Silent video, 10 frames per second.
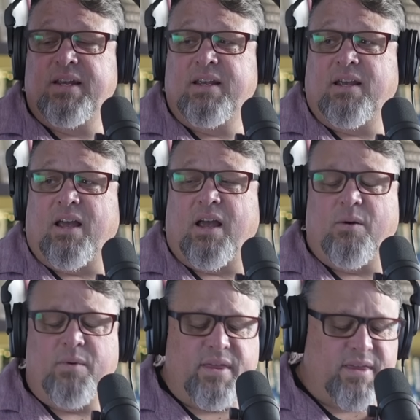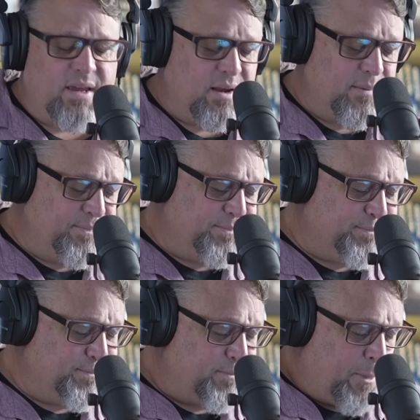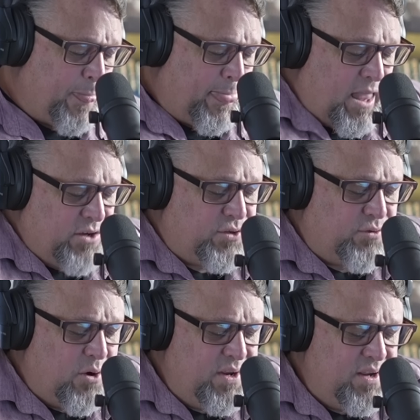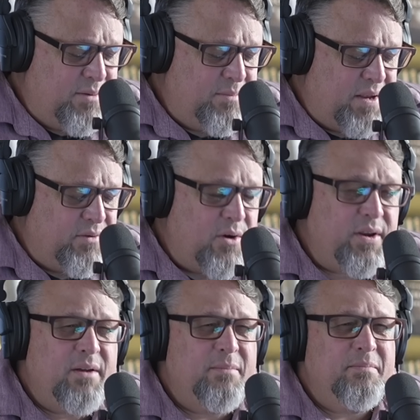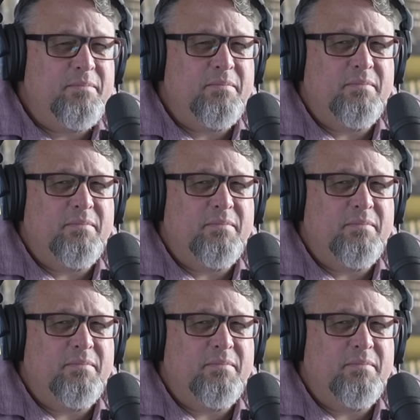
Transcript: with stronium and rhodium